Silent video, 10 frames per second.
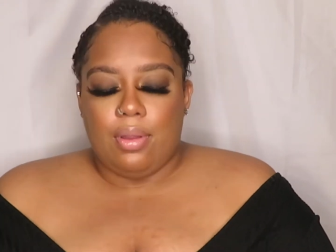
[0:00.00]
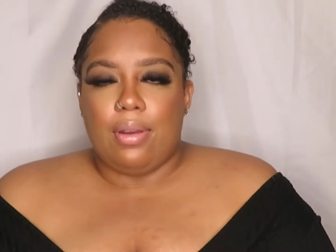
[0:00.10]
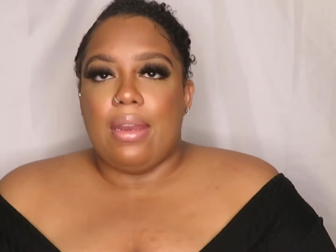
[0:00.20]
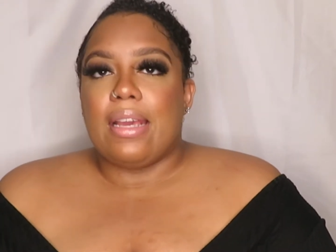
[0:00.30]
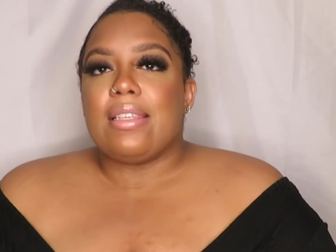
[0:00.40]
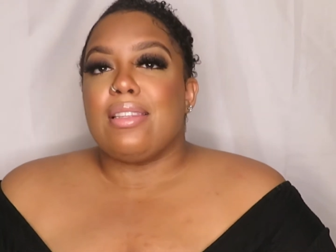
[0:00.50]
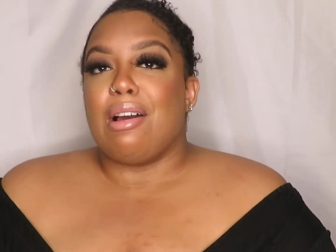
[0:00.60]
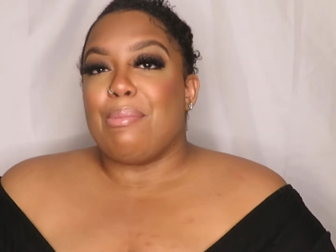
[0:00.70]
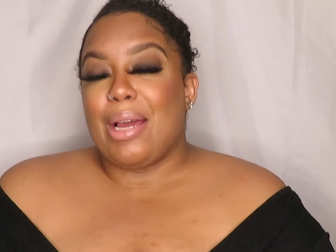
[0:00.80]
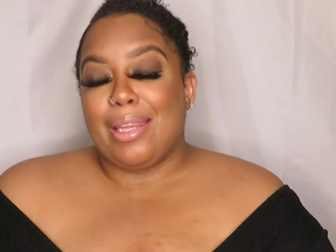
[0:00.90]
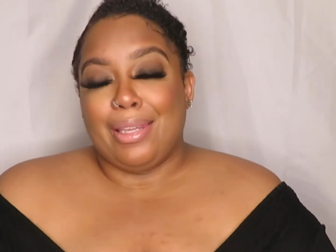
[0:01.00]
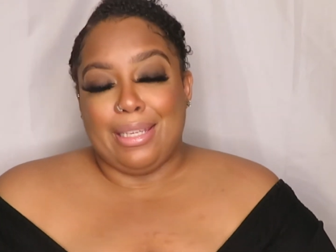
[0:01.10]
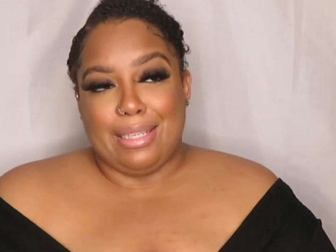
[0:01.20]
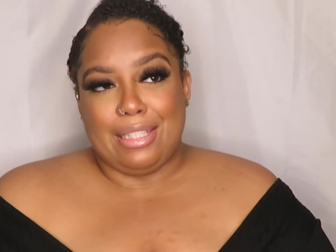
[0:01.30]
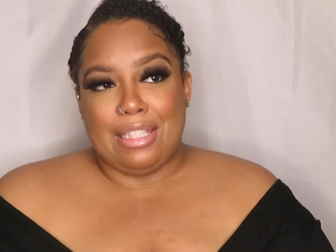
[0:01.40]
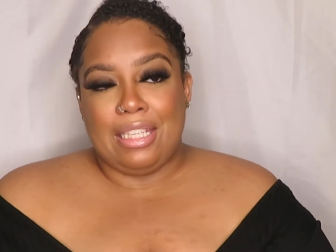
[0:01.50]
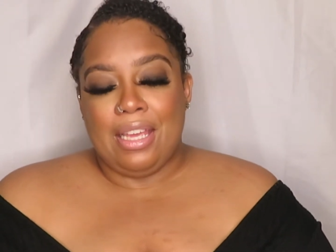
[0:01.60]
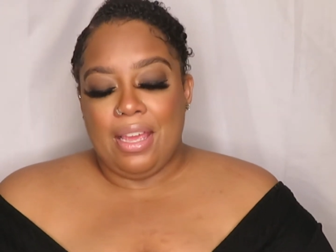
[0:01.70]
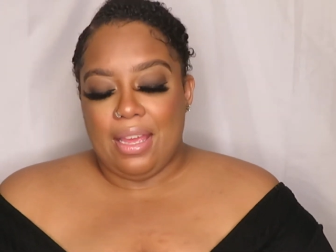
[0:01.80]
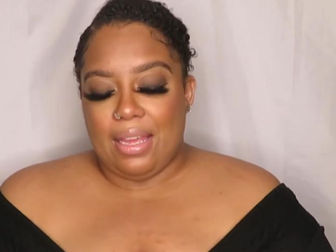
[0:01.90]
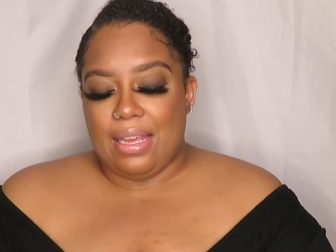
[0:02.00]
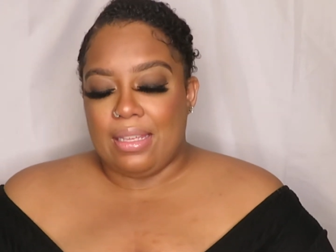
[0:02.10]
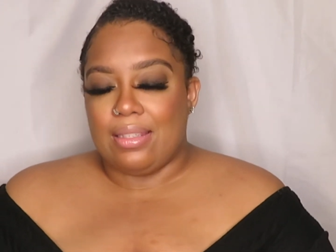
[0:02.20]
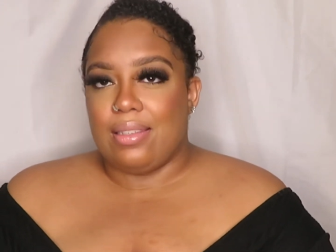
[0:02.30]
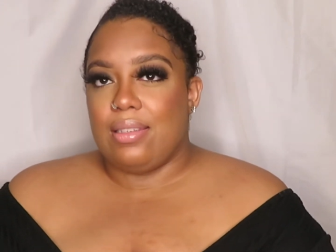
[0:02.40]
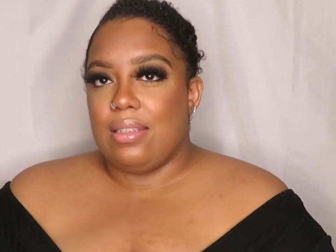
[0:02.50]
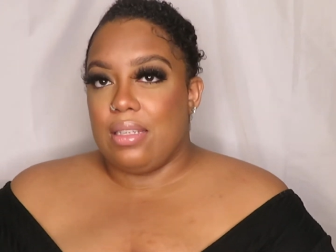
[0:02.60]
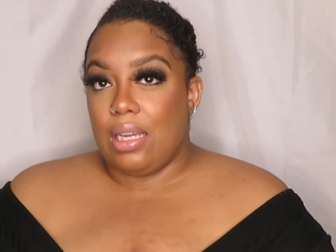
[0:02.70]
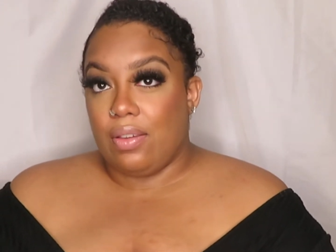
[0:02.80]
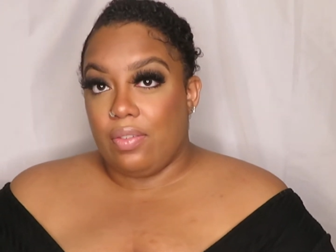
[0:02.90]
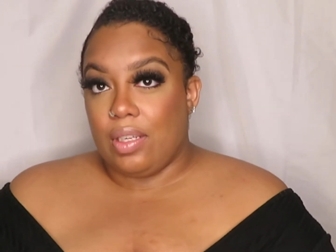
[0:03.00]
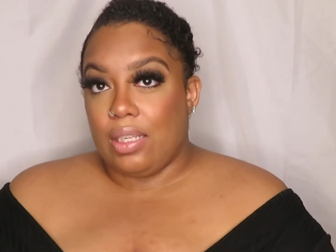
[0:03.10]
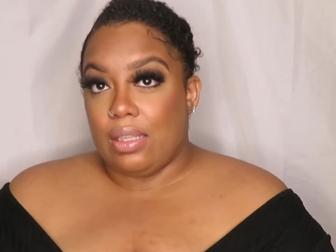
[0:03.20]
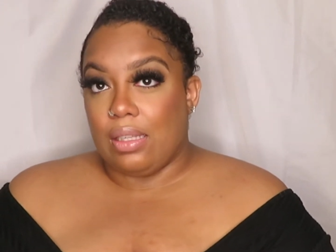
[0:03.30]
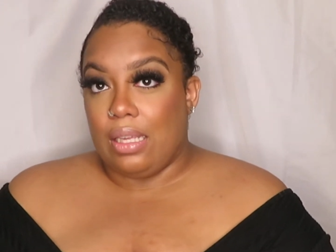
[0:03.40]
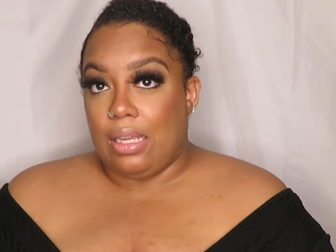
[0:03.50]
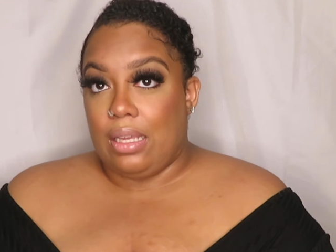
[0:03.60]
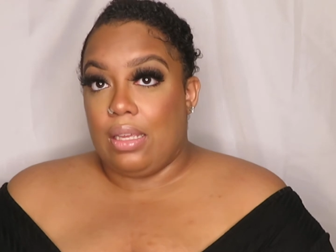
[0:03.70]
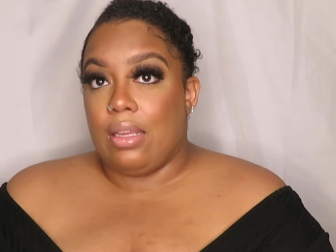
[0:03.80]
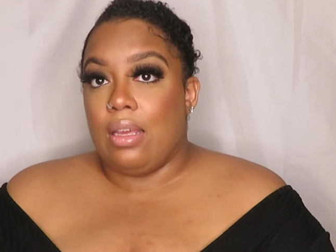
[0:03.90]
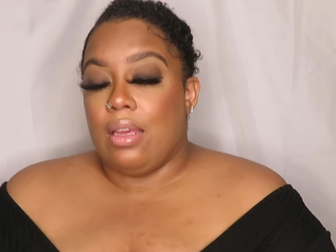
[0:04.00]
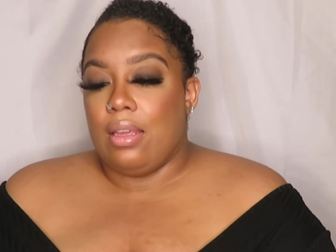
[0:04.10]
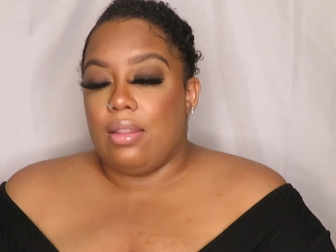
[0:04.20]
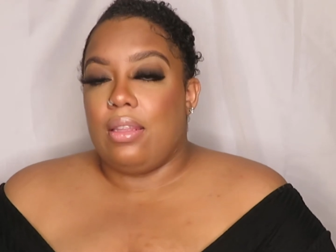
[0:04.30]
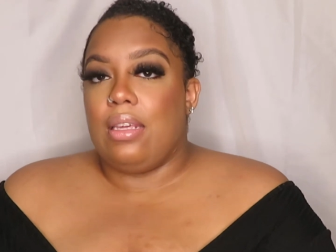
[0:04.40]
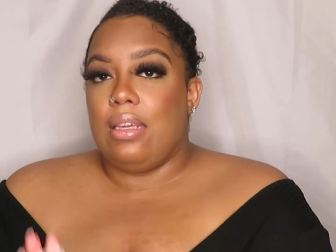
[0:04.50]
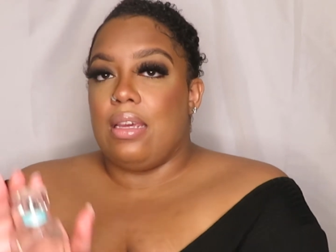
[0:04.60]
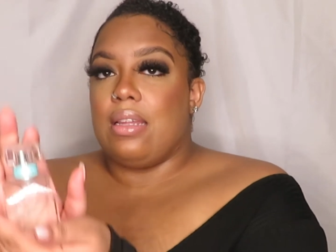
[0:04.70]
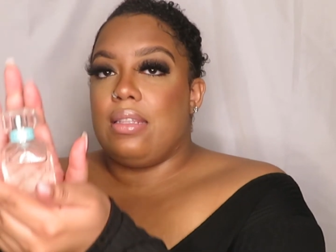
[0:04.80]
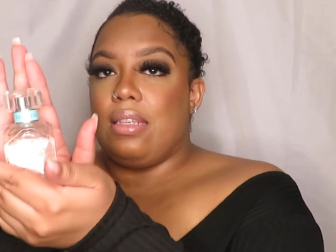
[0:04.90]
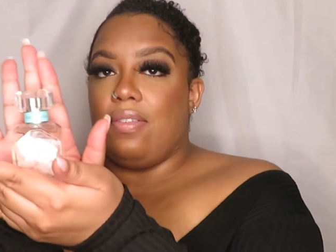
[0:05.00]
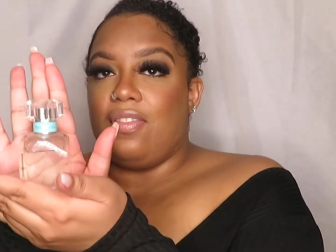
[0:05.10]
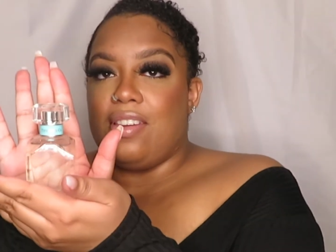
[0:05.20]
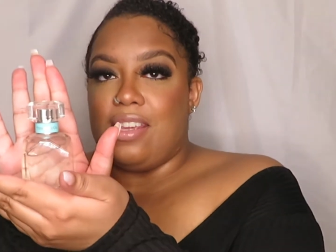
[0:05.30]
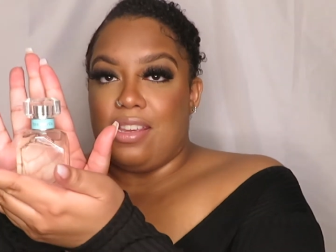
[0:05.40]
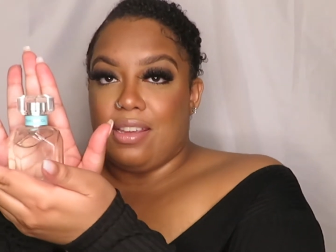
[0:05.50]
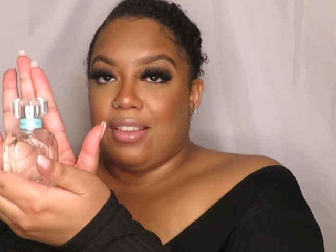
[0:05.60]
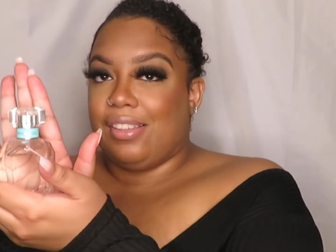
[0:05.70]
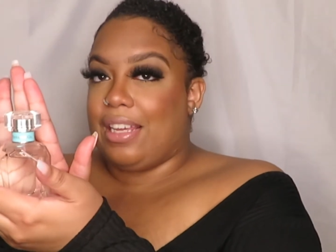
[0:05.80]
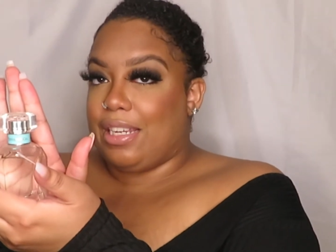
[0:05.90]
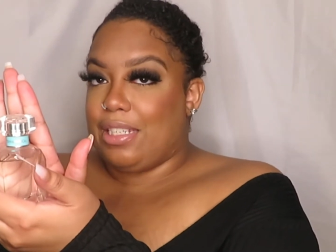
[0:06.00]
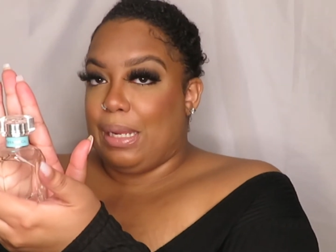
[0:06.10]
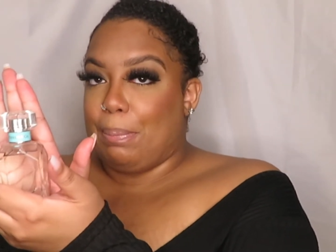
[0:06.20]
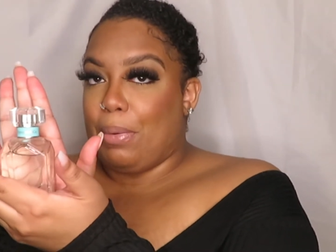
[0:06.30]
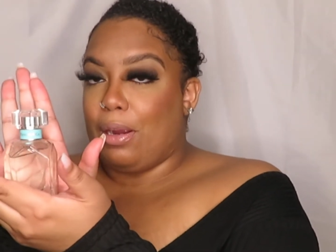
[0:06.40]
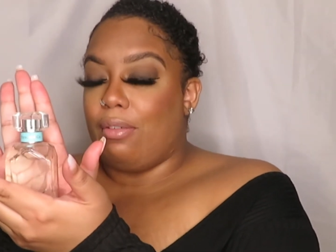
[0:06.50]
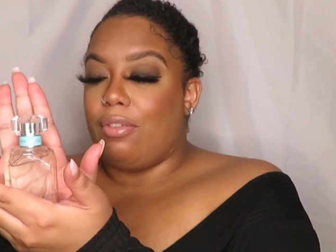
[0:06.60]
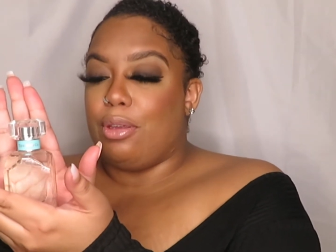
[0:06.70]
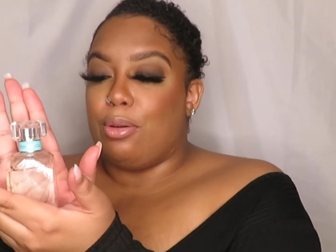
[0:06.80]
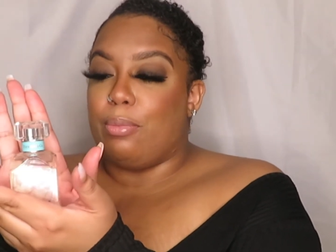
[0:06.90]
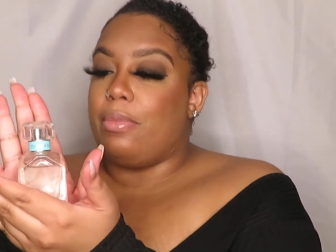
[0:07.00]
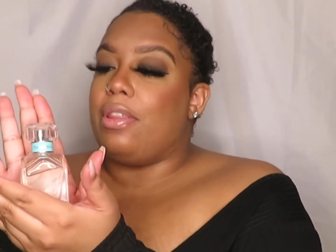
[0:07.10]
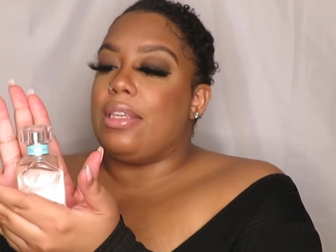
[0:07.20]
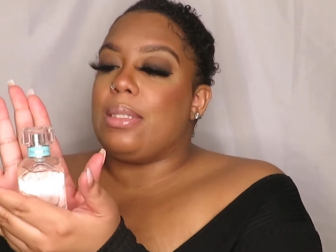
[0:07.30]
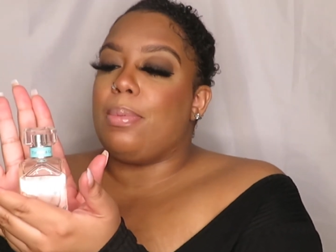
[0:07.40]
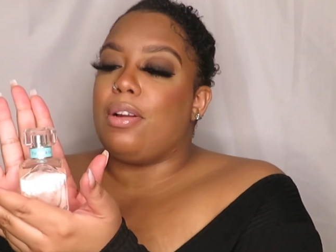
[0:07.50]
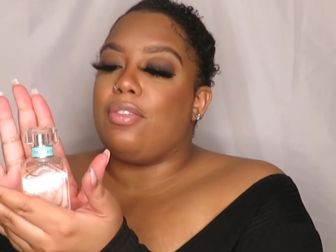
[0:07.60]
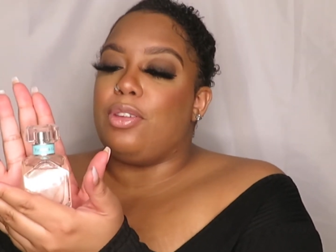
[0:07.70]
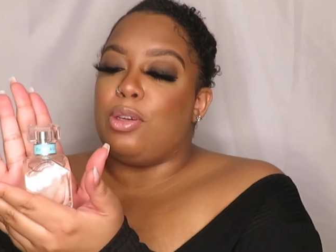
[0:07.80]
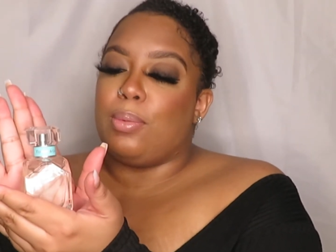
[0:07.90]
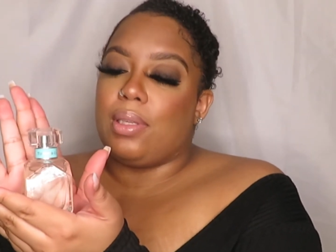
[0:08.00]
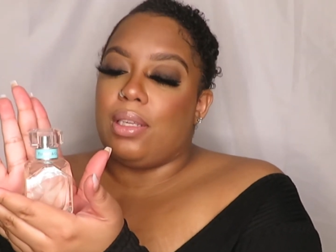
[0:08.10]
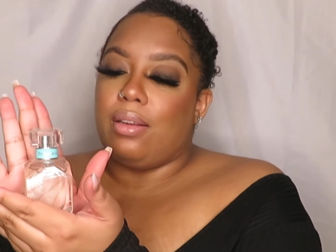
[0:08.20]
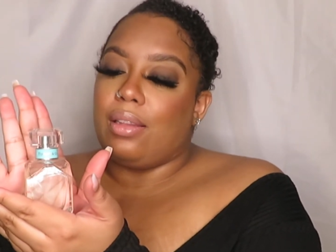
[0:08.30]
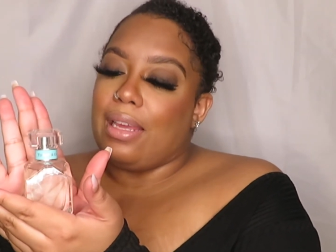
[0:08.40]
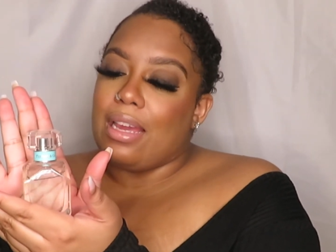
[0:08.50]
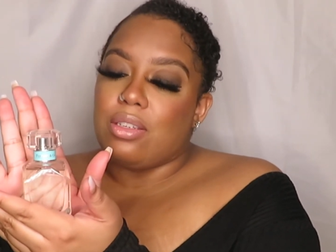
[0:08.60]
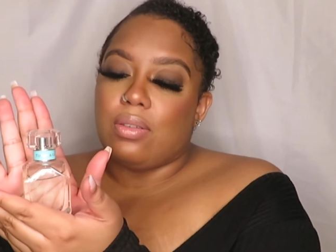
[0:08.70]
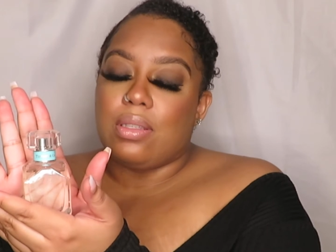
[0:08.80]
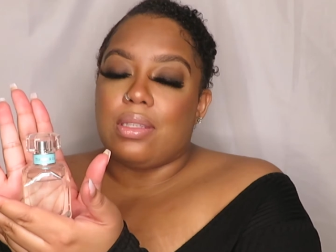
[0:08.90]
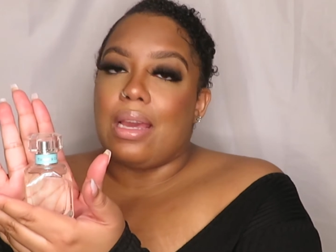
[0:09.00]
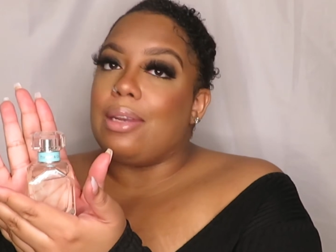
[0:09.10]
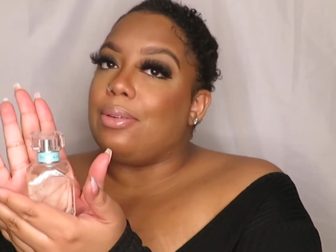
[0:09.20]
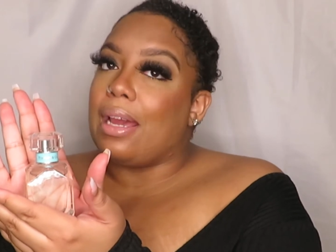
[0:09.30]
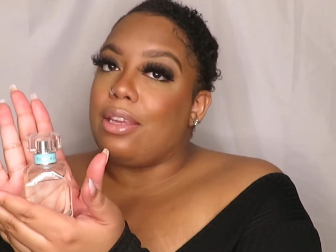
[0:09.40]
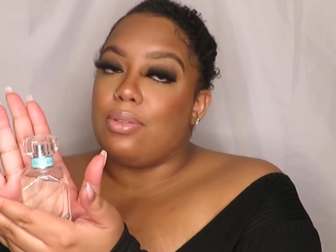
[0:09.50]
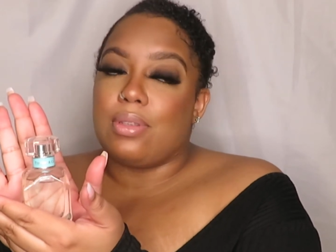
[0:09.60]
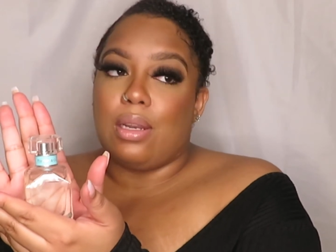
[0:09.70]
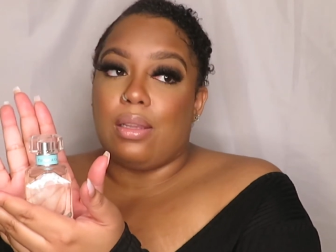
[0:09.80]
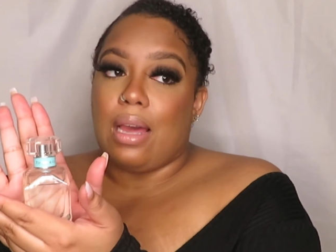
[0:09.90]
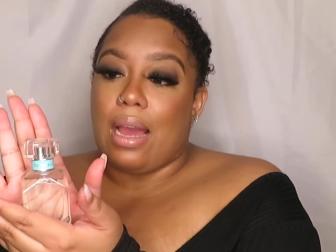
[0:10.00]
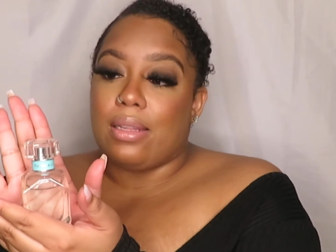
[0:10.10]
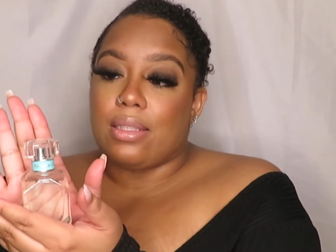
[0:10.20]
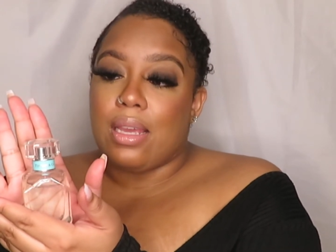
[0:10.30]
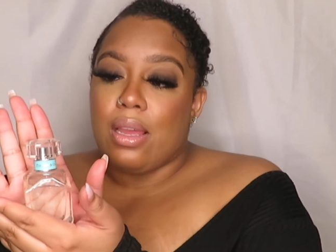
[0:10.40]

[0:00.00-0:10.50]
Next on my list is definitely the Tiffany Collection perfume. This perfume, clearly, as you can see, I do not use it a lot.